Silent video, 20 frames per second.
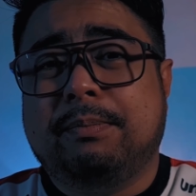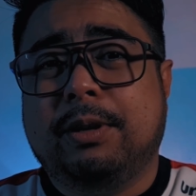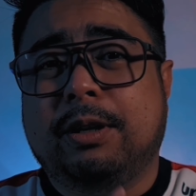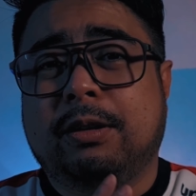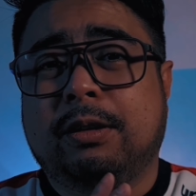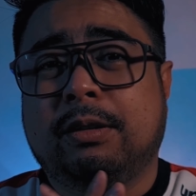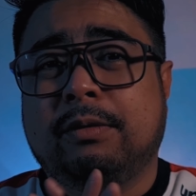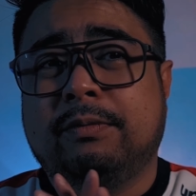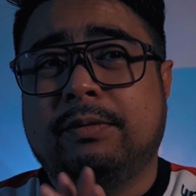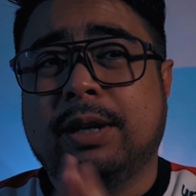
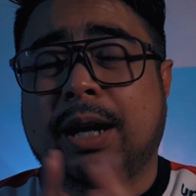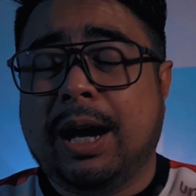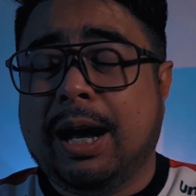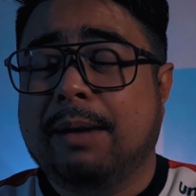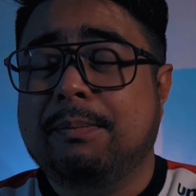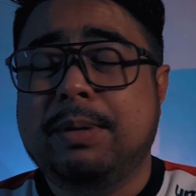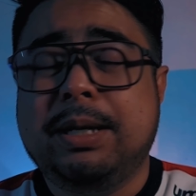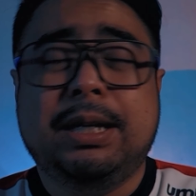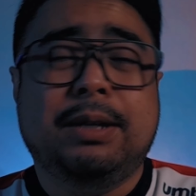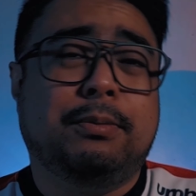of the
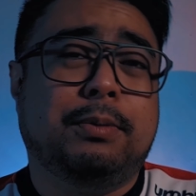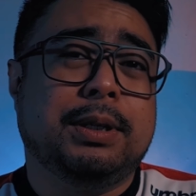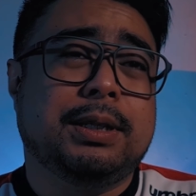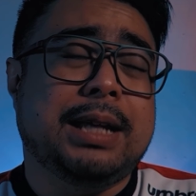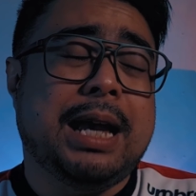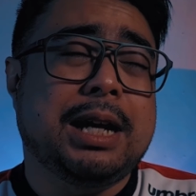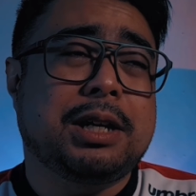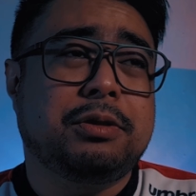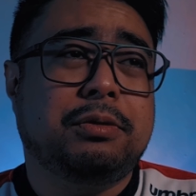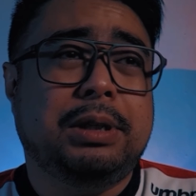hobby was
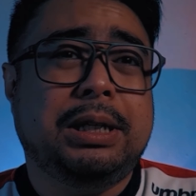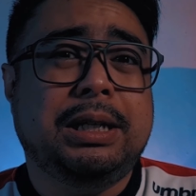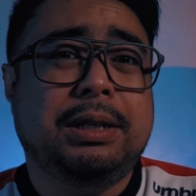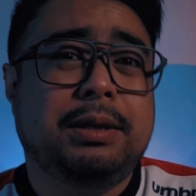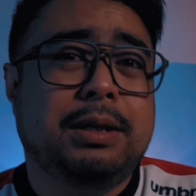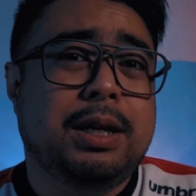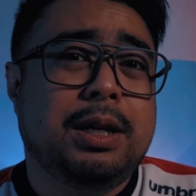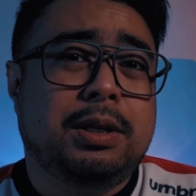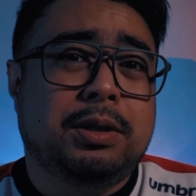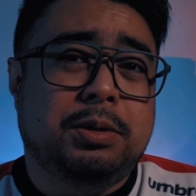
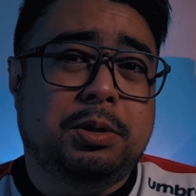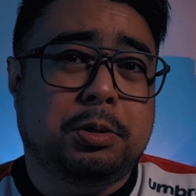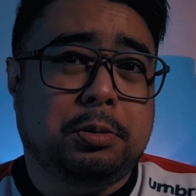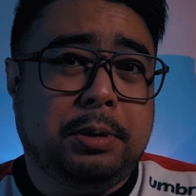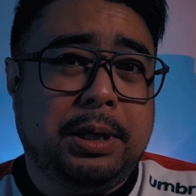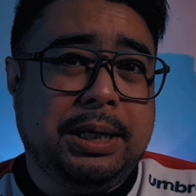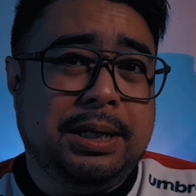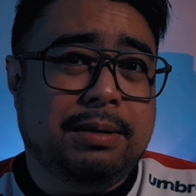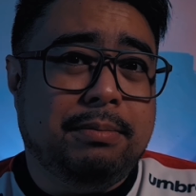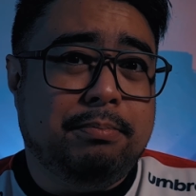actually
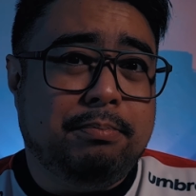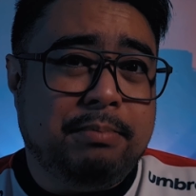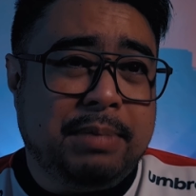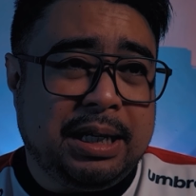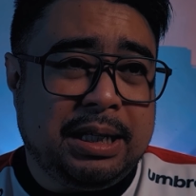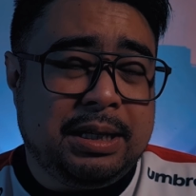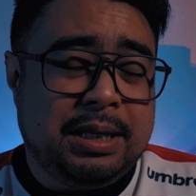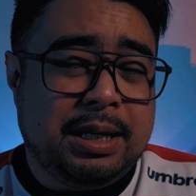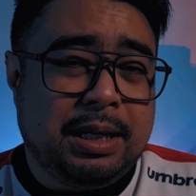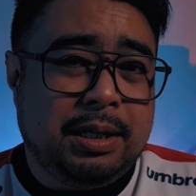during the
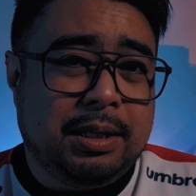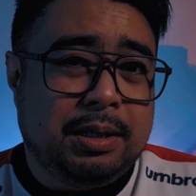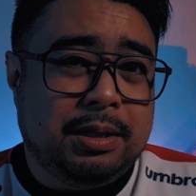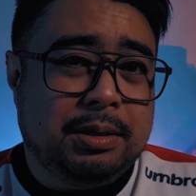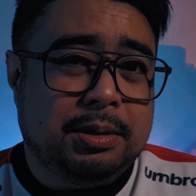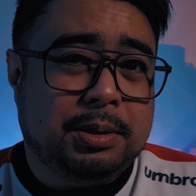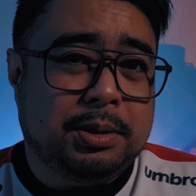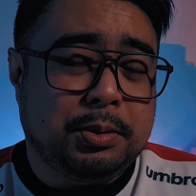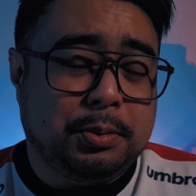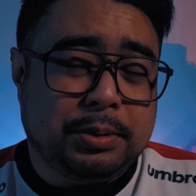mid
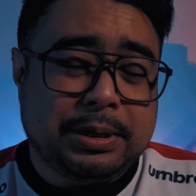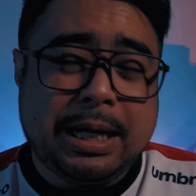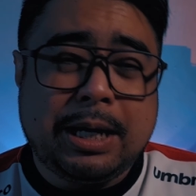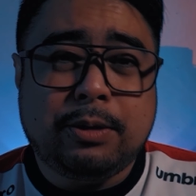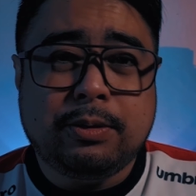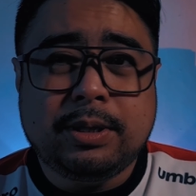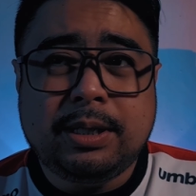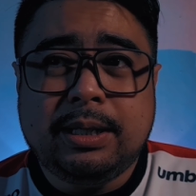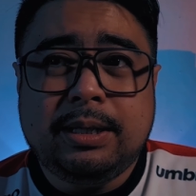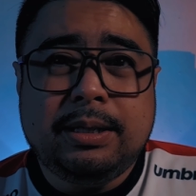
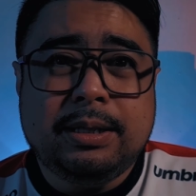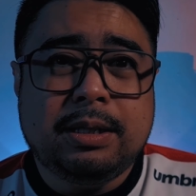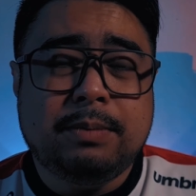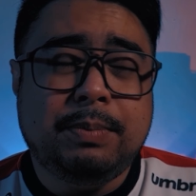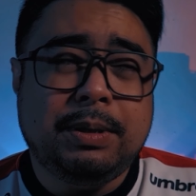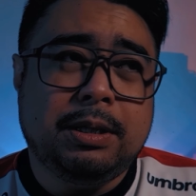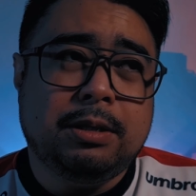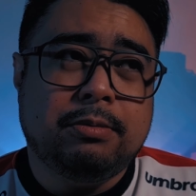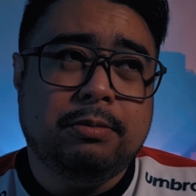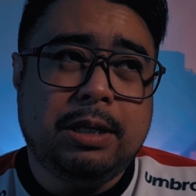2000s,
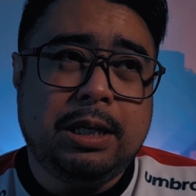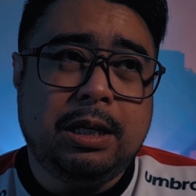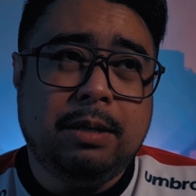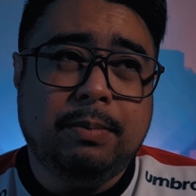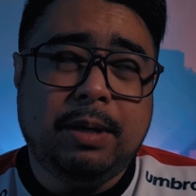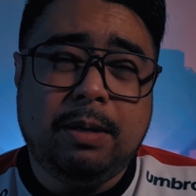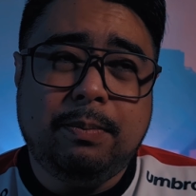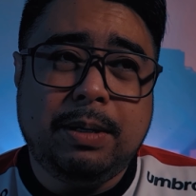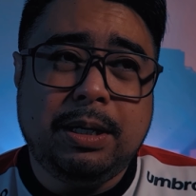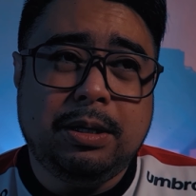between
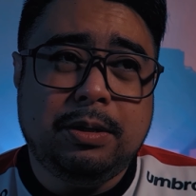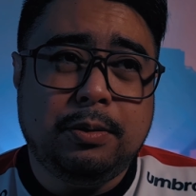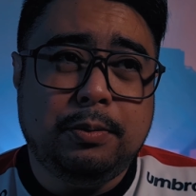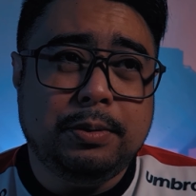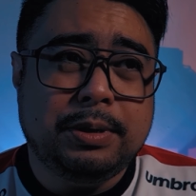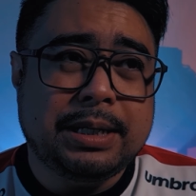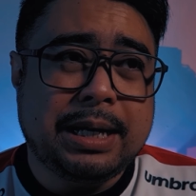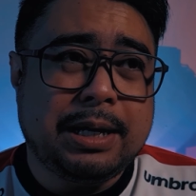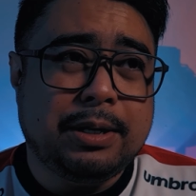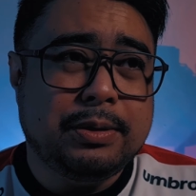maybe
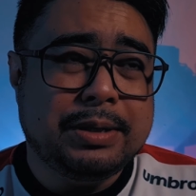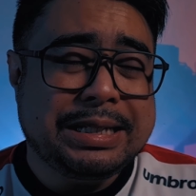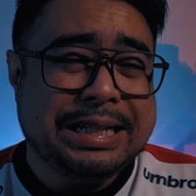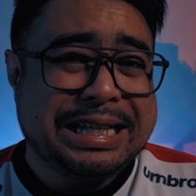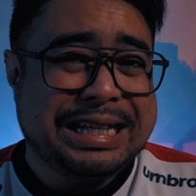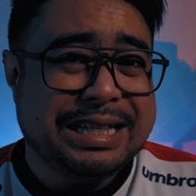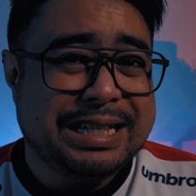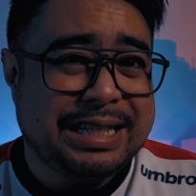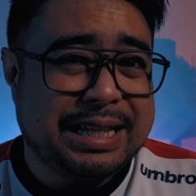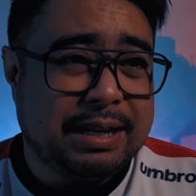
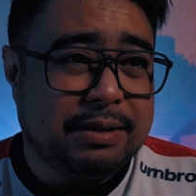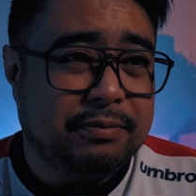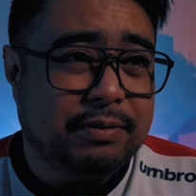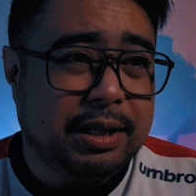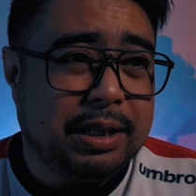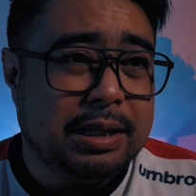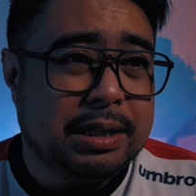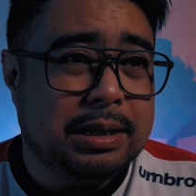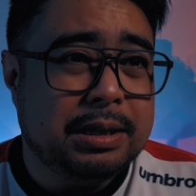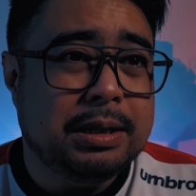
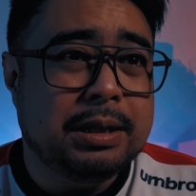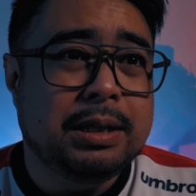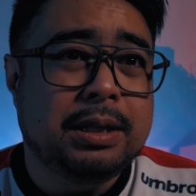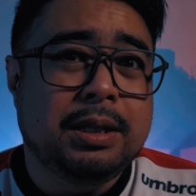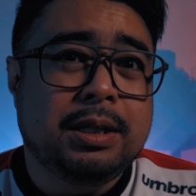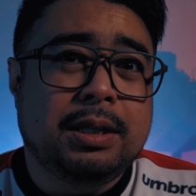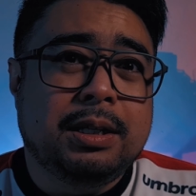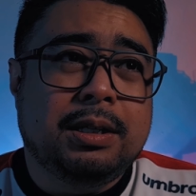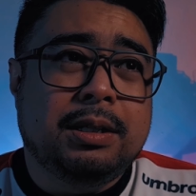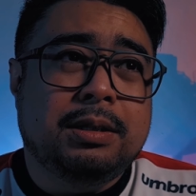2007
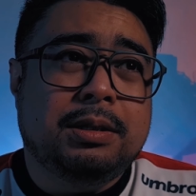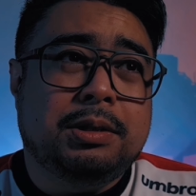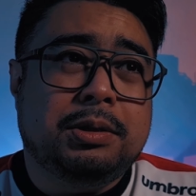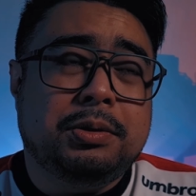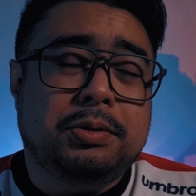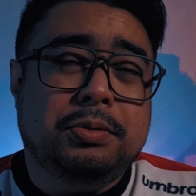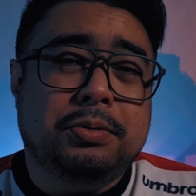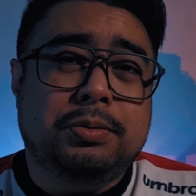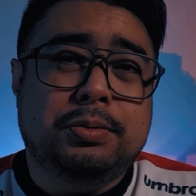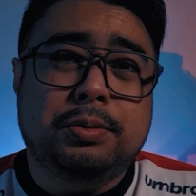
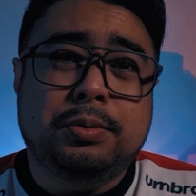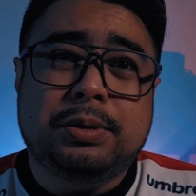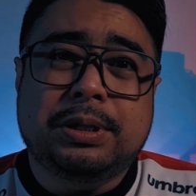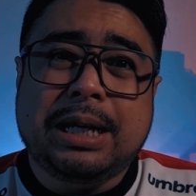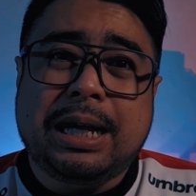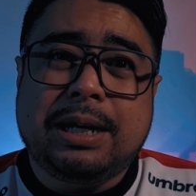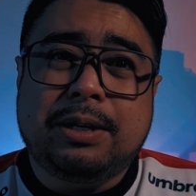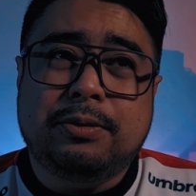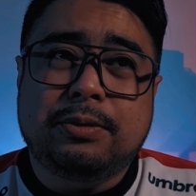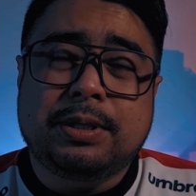to
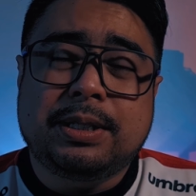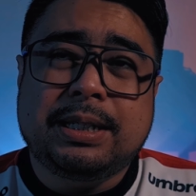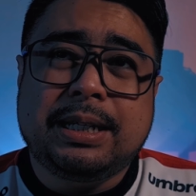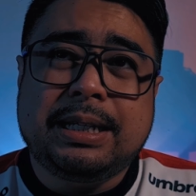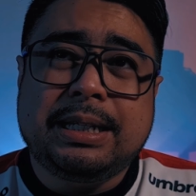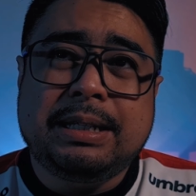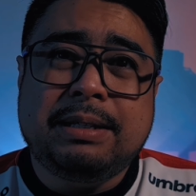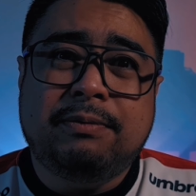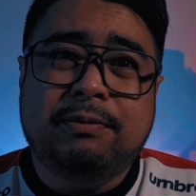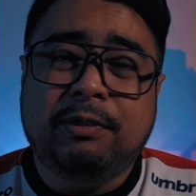
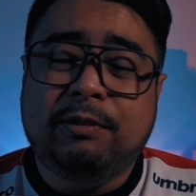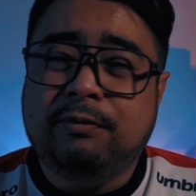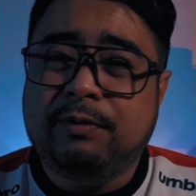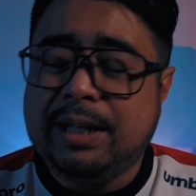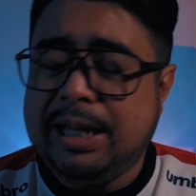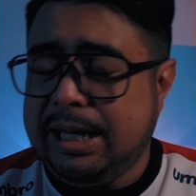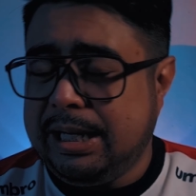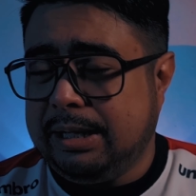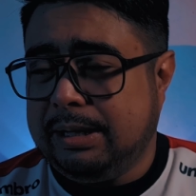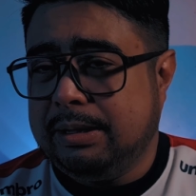
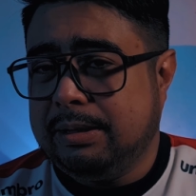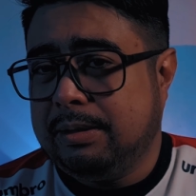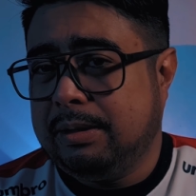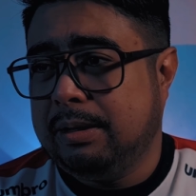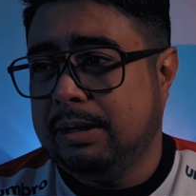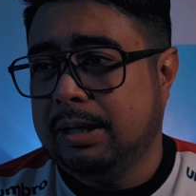2015.